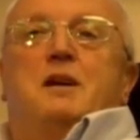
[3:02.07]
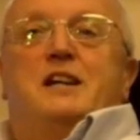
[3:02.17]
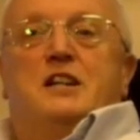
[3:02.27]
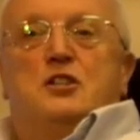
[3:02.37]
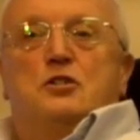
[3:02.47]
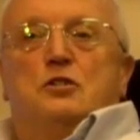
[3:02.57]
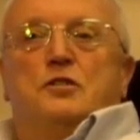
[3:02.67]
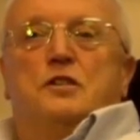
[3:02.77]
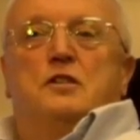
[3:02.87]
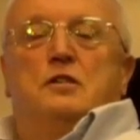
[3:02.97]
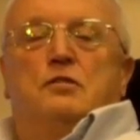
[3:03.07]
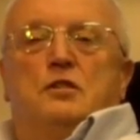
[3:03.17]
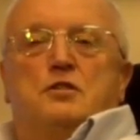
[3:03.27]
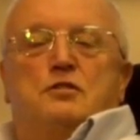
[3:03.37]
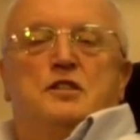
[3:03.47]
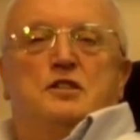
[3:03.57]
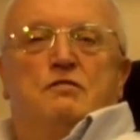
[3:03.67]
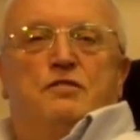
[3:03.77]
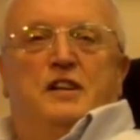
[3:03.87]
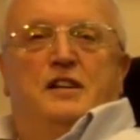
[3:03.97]
making sure that you've got
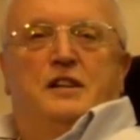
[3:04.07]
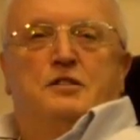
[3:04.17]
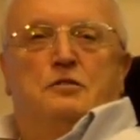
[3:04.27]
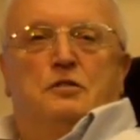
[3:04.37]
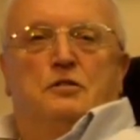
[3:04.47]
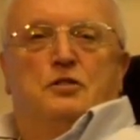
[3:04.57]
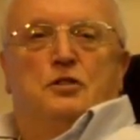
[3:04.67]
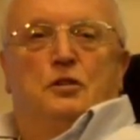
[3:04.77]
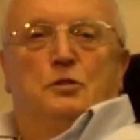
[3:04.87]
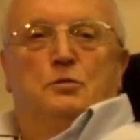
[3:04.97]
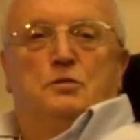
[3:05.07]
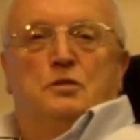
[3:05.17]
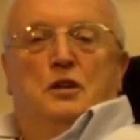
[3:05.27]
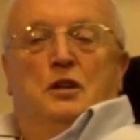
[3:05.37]
stringent financial controls.